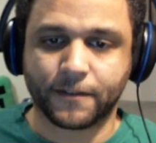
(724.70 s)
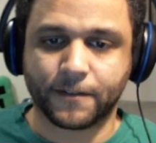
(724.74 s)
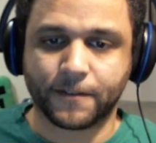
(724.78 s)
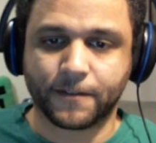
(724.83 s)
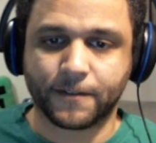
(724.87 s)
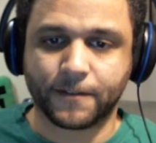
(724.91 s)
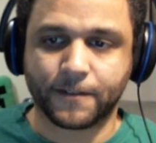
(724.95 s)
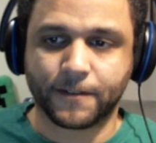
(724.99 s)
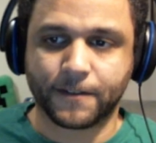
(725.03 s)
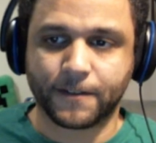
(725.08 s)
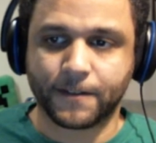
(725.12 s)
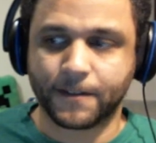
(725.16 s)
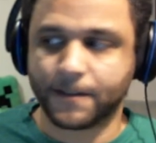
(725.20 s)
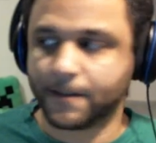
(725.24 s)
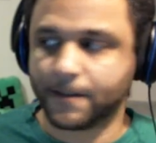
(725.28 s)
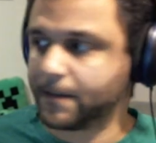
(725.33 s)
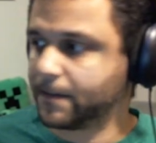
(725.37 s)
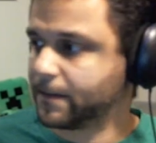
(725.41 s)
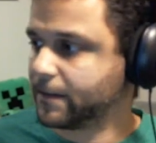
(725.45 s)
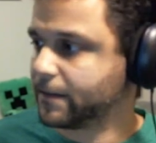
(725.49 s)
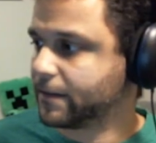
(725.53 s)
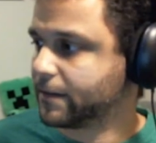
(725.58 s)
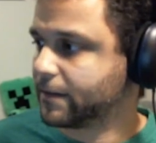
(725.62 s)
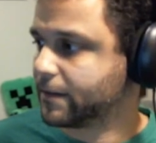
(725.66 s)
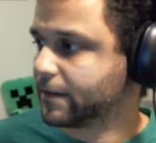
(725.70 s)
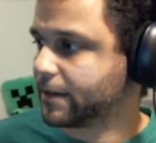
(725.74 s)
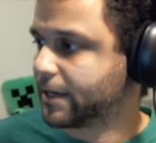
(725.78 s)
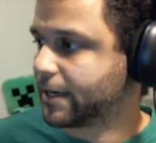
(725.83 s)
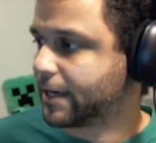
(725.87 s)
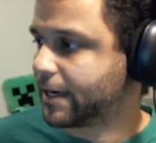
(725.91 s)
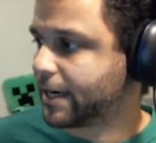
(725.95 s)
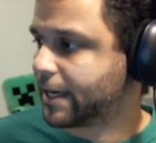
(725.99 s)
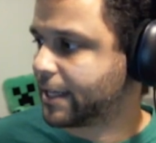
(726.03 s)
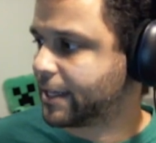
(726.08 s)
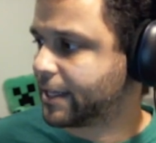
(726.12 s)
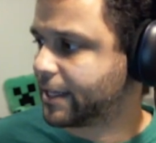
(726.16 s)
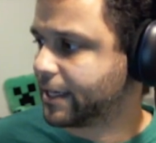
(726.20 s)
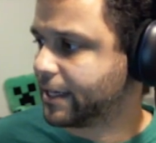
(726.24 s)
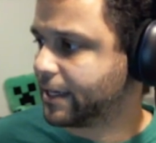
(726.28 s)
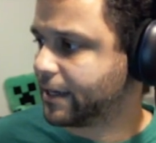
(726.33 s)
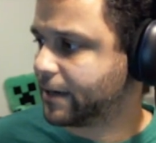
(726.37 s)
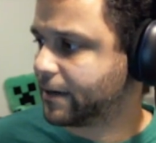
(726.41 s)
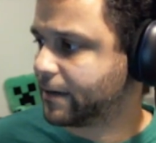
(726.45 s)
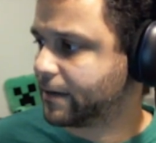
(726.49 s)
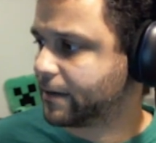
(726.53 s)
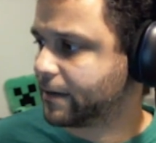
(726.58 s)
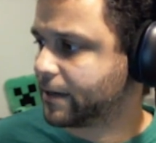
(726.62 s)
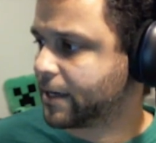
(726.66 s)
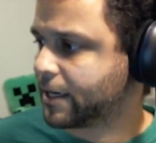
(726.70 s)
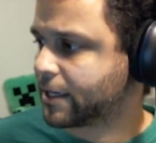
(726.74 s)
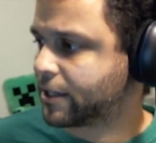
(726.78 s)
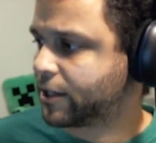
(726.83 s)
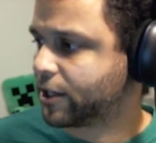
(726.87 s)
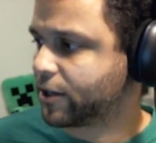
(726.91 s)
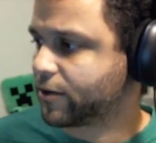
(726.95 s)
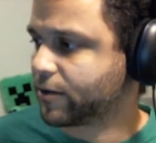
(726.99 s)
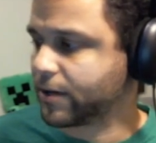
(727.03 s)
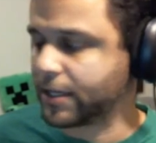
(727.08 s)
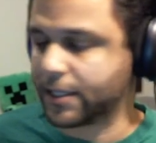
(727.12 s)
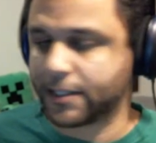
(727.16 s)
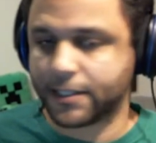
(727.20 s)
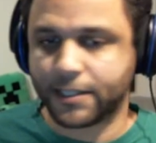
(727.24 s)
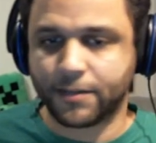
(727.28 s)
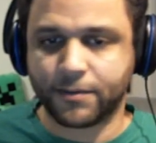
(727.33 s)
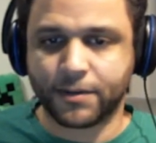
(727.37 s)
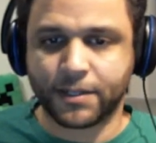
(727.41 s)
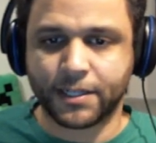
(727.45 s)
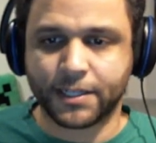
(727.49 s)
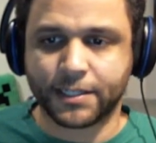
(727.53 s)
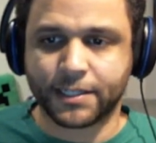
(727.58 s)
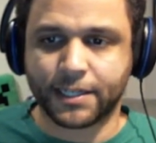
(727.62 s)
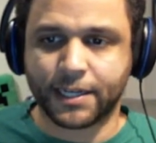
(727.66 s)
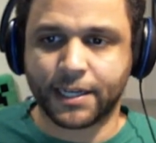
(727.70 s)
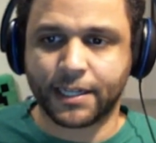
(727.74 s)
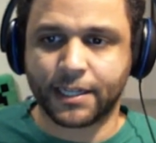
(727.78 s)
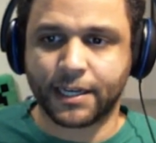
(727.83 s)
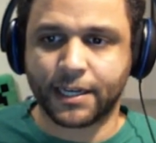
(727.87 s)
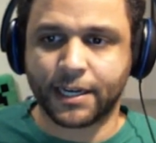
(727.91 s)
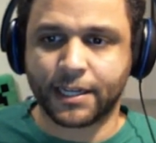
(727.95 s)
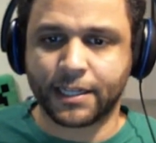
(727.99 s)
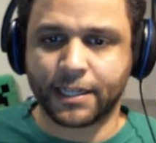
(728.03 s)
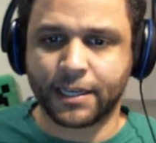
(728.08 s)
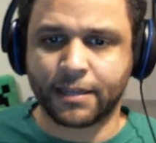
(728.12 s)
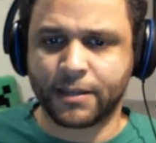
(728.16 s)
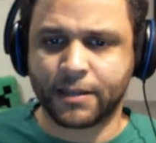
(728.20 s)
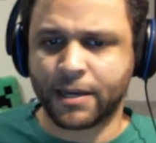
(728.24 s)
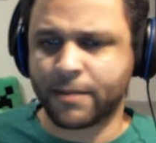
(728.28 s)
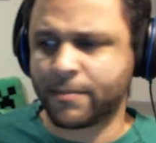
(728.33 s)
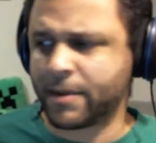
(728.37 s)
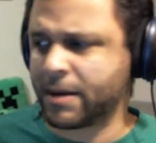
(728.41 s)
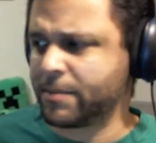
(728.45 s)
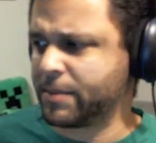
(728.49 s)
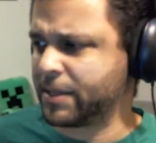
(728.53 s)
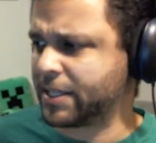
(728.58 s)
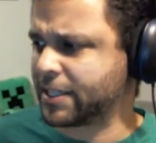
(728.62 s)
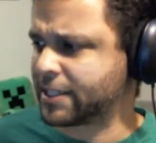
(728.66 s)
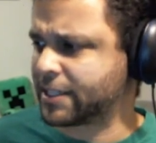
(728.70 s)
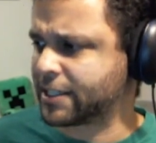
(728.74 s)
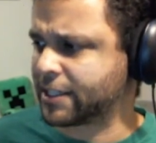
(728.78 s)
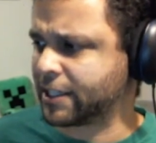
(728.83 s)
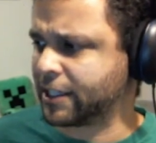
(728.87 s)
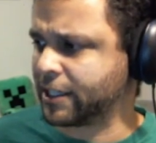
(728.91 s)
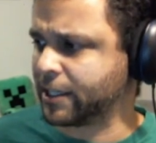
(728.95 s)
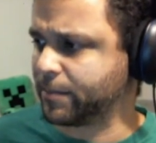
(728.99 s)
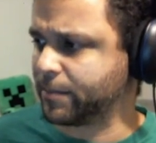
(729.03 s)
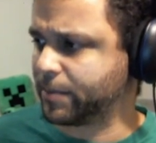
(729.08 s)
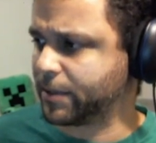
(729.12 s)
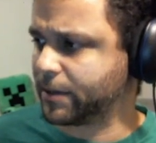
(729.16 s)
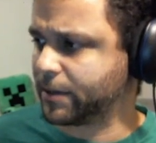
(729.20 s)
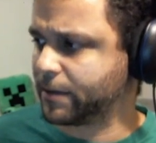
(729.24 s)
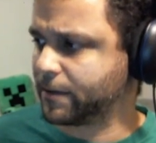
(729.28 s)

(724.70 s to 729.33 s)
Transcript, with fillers: just a better tail whip then, wouldn't it? I think. Uh, click on it, see what it does. I, I, that might be the sleep.